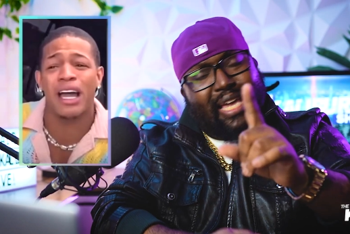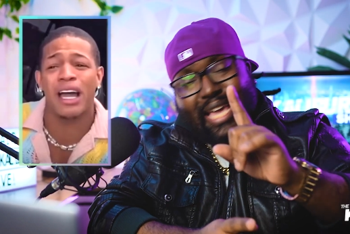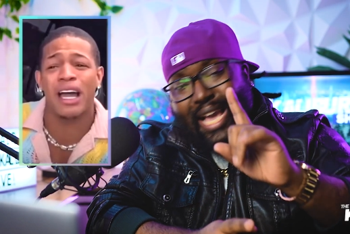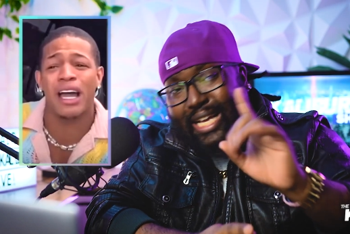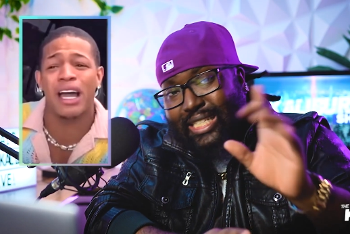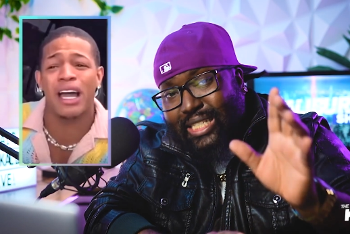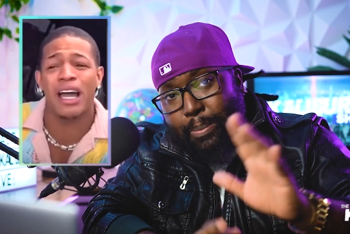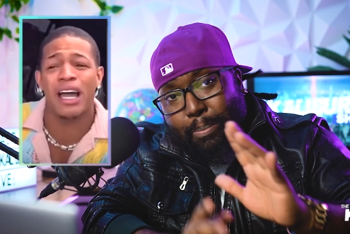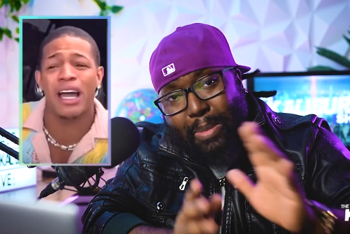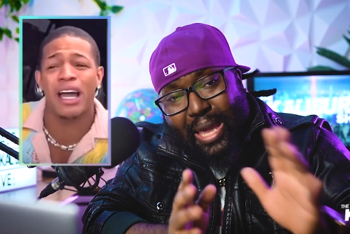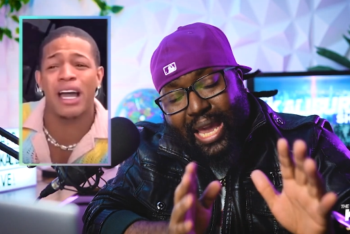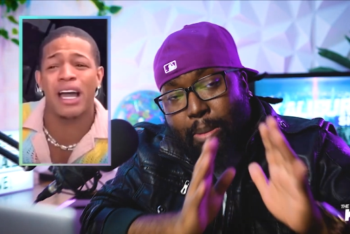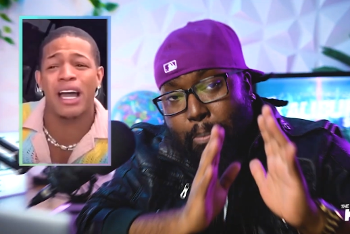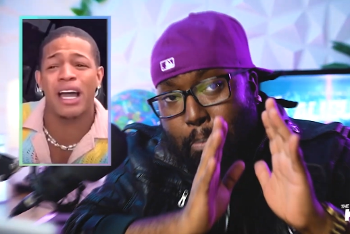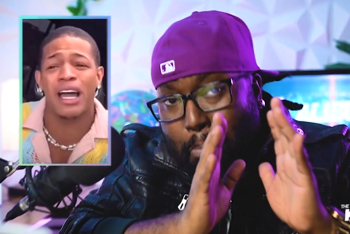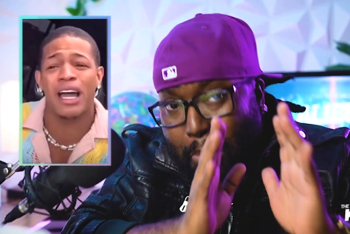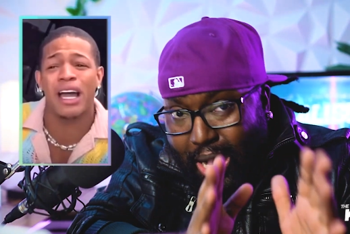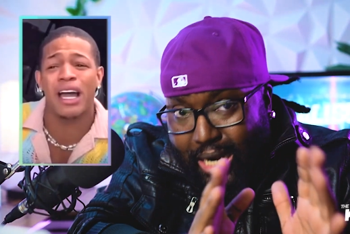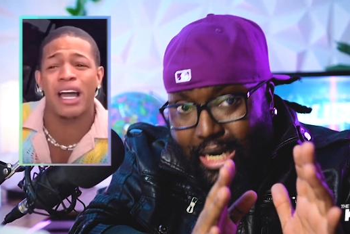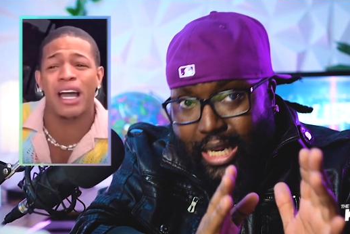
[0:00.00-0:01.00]
Speaker 1: he hasn't made
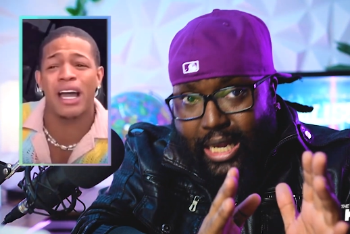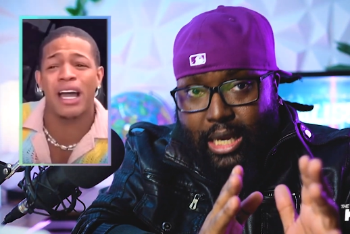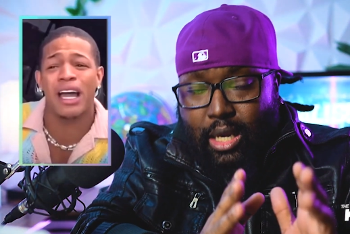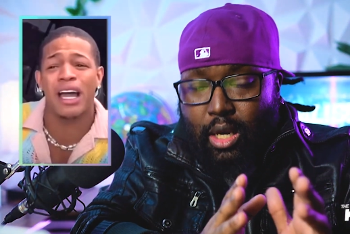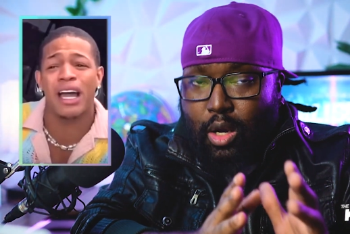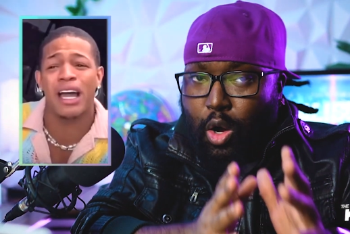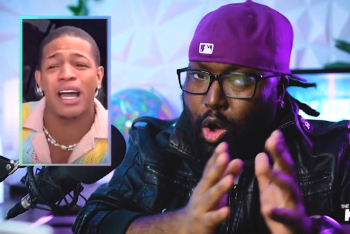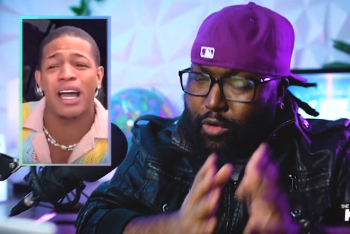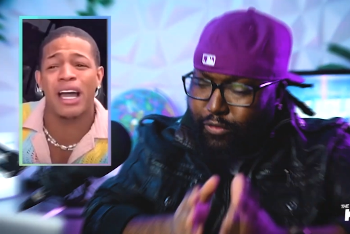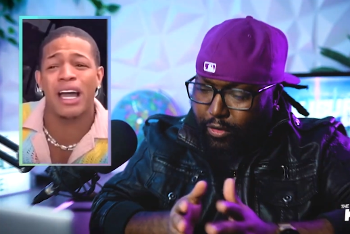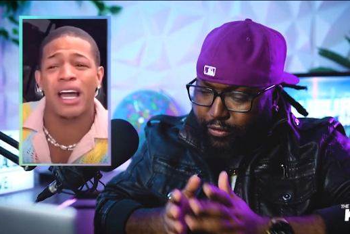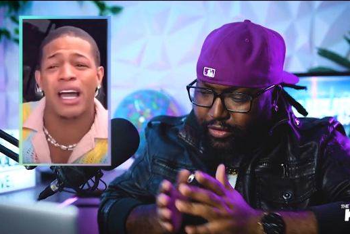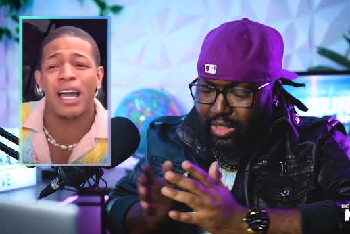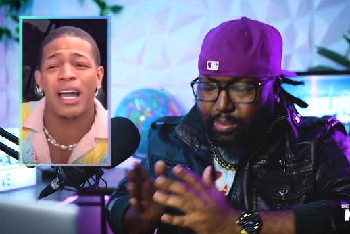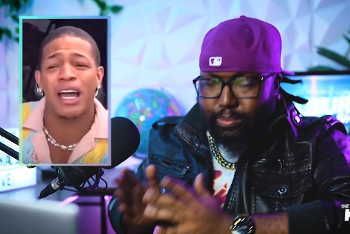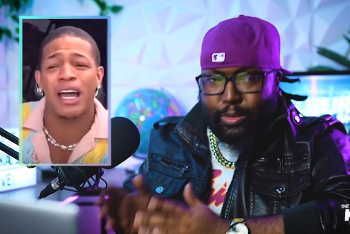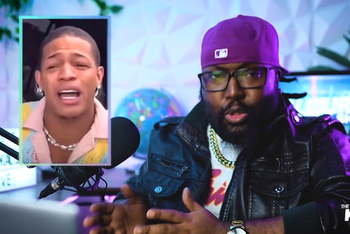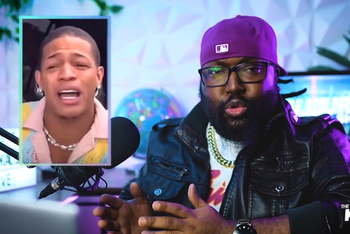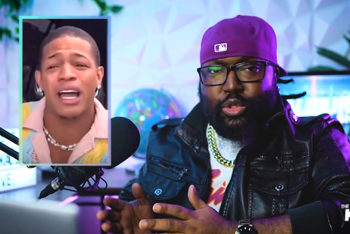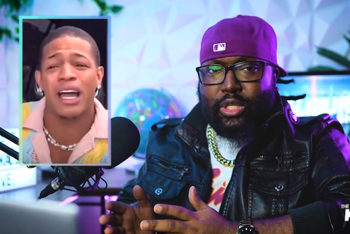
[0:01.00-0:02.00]
money off of
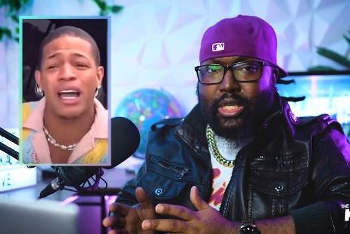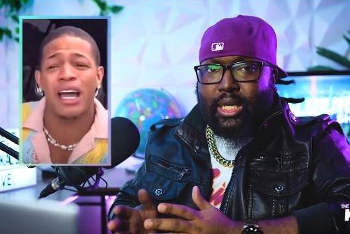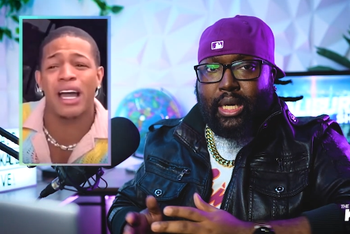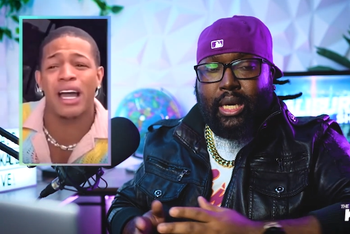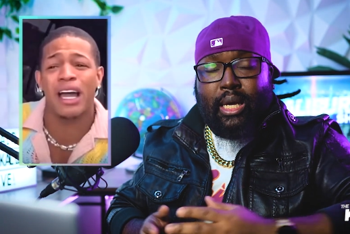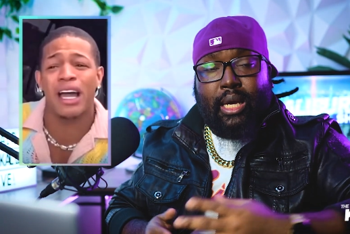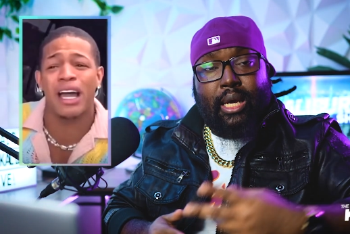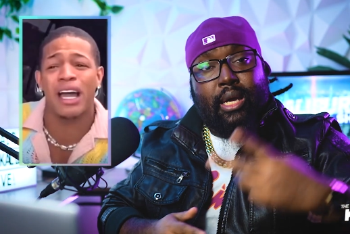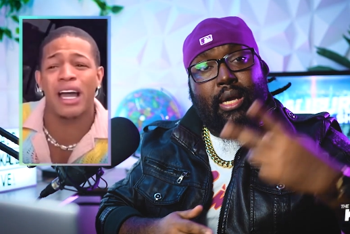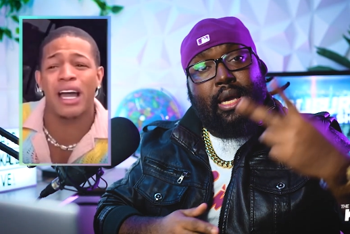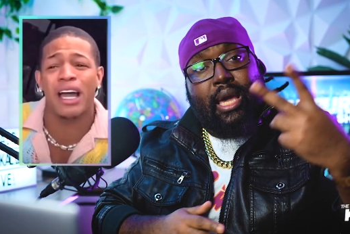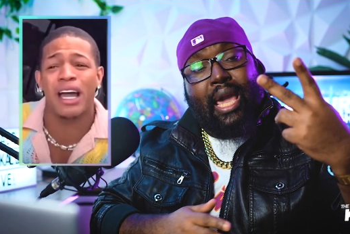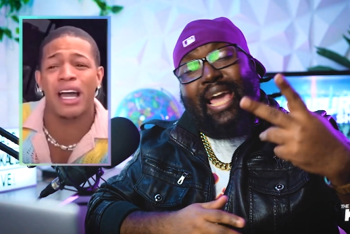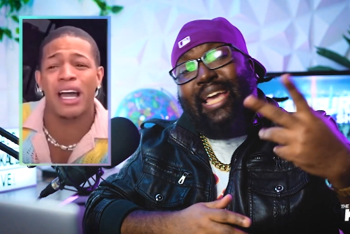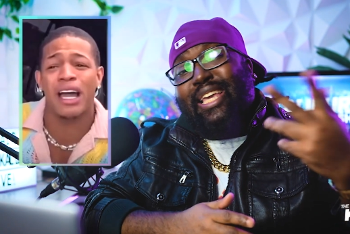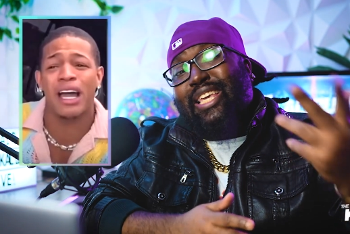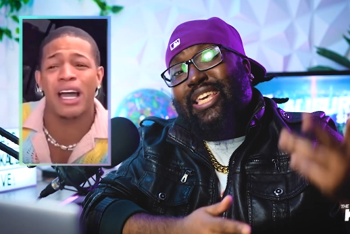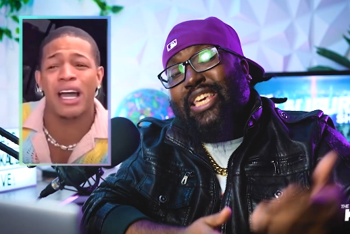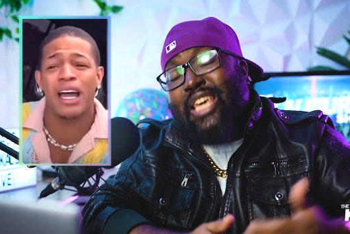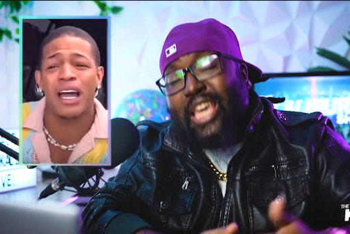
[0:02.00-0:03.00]
his music
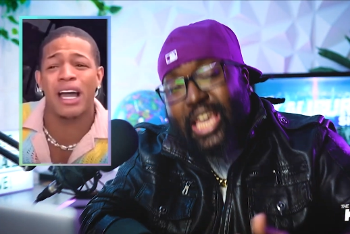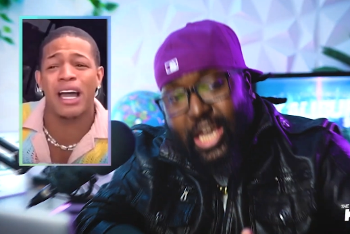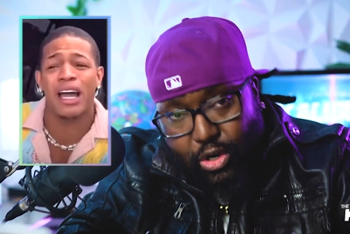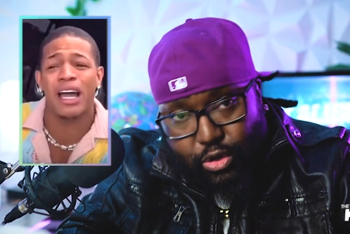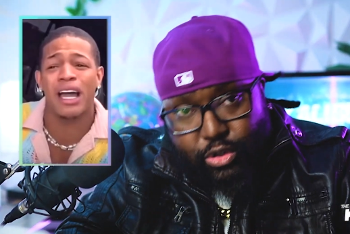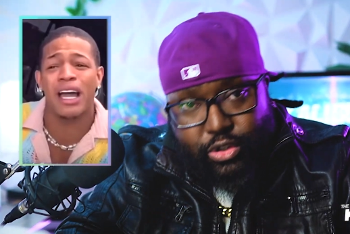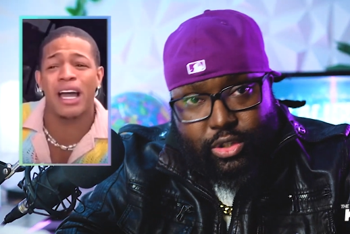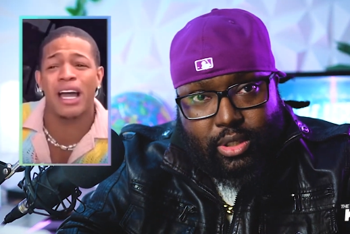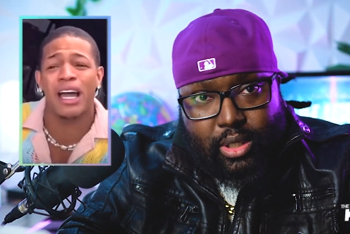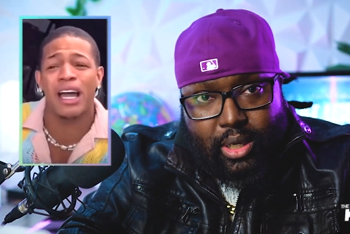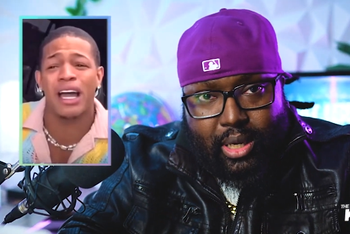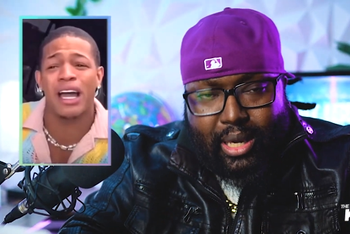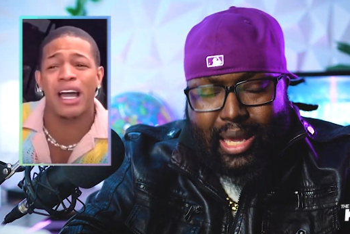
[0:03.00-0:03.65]
in years.